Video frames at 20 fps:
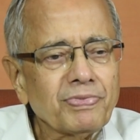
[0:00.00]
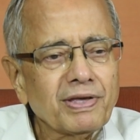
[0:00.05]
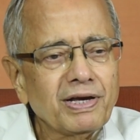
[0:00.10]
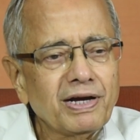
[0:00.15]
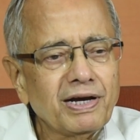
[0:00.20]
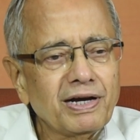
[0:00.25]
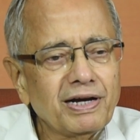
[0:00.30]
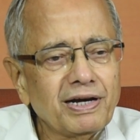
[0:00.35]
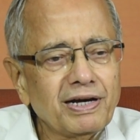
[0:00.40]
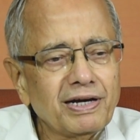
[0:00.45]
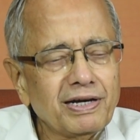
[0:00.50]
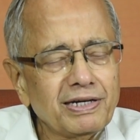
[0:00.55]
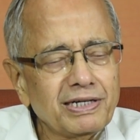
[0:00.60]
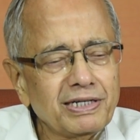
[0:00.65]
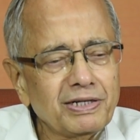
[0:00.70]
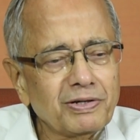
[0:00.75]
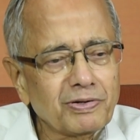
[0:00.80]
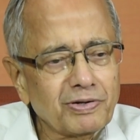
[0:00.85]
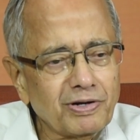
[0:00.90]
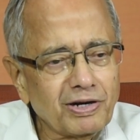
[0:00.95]

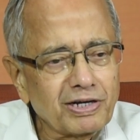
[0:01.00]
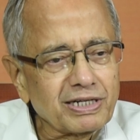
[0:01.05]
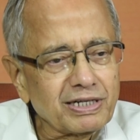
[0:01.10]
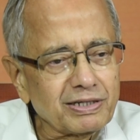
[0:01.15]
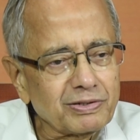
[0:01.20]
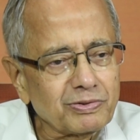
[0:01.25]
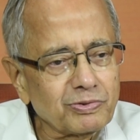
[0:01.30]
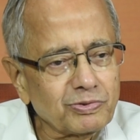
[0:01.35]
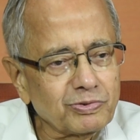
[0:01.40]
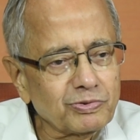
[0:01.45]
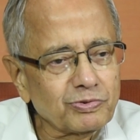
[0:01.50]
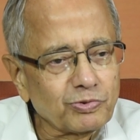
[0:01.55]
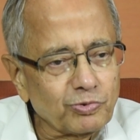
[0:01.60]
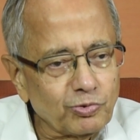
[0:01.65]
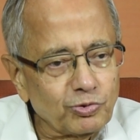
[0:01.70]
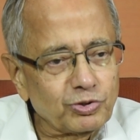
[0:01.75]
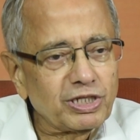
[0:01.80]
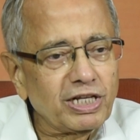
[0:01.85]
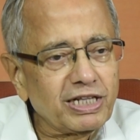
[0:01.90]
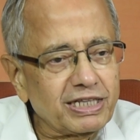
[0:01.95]
not a
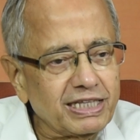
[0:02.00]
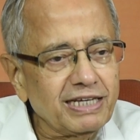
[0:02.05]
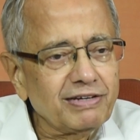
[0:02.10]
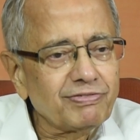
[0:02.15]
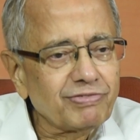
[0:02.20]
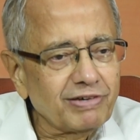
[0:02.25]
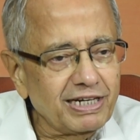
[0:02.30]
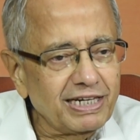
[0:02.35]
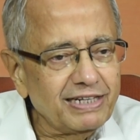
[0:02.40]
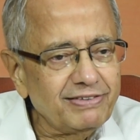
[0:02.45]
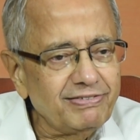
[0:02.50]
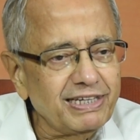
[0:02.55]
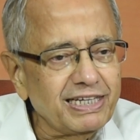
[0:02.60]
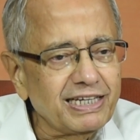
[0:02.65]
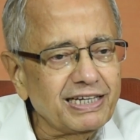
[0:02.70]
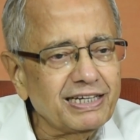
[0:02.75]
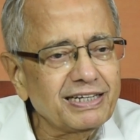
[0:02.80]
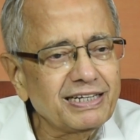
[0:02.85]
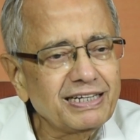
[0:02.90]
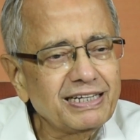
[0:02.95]
crucial thing for
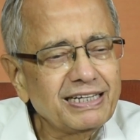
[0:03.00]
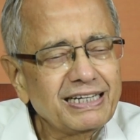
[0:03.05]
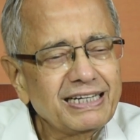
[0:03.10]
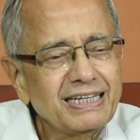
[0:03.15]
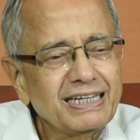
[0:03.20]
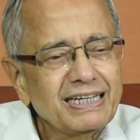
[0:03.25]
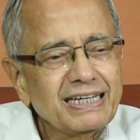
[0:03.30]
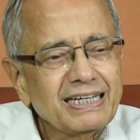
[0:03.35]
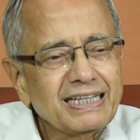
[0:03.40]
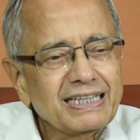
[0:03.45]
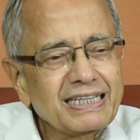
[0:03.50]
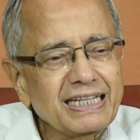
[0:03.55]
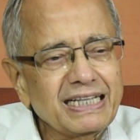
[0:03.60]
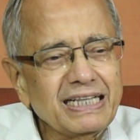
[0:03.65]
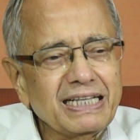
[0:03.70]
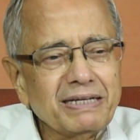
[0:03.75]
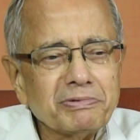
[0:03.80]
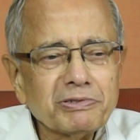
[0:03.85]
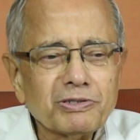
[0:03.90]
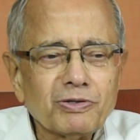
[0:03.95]
living, then
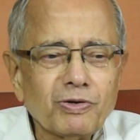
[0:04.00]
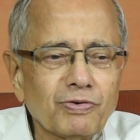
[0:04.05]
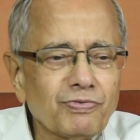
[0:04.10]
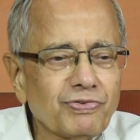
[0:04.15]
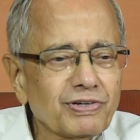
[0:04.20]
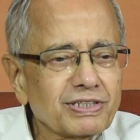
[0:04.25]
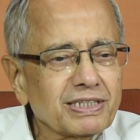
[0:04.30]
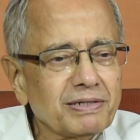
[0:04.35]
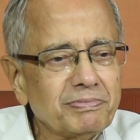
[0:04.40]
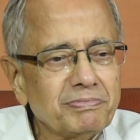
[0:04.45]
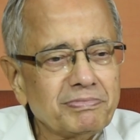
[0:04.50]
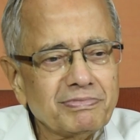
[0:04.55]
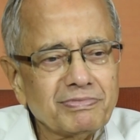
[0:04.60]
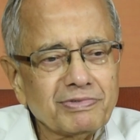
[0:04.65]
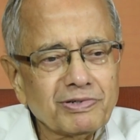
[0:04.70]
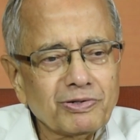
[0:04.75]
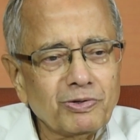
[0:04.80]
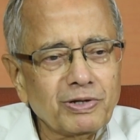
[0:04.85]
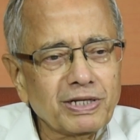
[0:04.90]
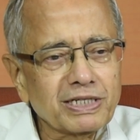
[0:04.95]
they must look for some
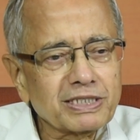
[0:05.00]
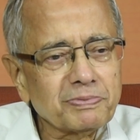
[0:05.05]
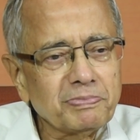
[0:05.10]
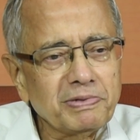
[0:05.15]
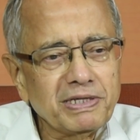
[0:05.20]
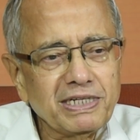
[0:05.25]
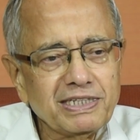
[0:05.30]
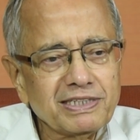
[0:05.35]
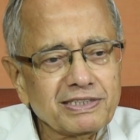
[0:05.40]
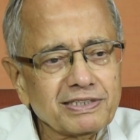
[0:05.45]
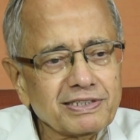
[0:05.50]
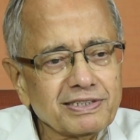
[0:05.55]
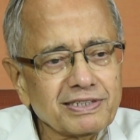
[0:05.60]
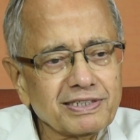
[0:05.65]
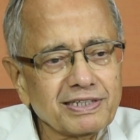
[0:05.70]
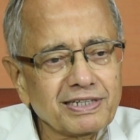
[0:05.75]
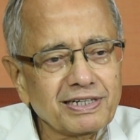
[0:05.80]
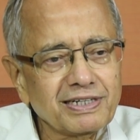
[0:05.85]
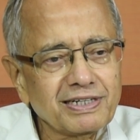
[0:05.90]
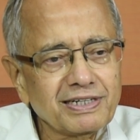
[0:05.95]
good experience
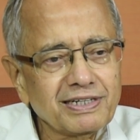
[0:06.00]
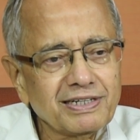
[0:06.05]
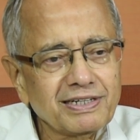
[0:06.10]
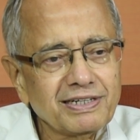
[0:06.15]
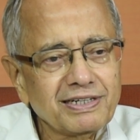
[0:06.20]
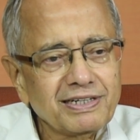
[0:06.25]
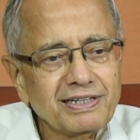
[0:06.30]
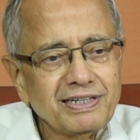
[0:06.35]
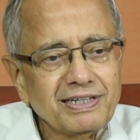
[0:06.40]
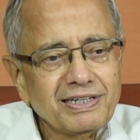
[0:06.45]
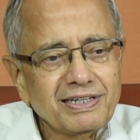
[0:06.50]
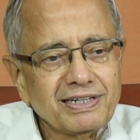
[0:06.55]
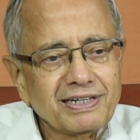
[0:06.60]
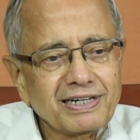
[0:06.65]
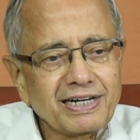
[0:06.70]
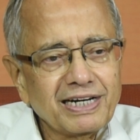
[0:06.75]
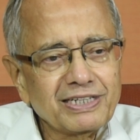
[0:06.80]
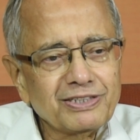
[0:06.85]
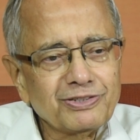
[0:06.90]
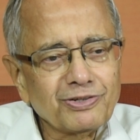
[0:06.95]

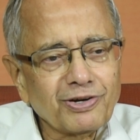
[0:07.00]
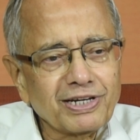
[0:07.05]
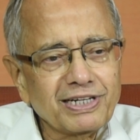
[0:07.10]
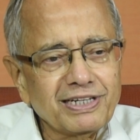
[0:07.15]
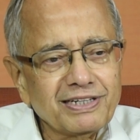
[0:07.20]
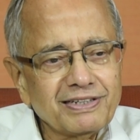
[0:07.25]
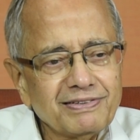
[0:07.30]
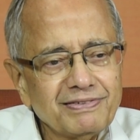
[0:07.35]
and join.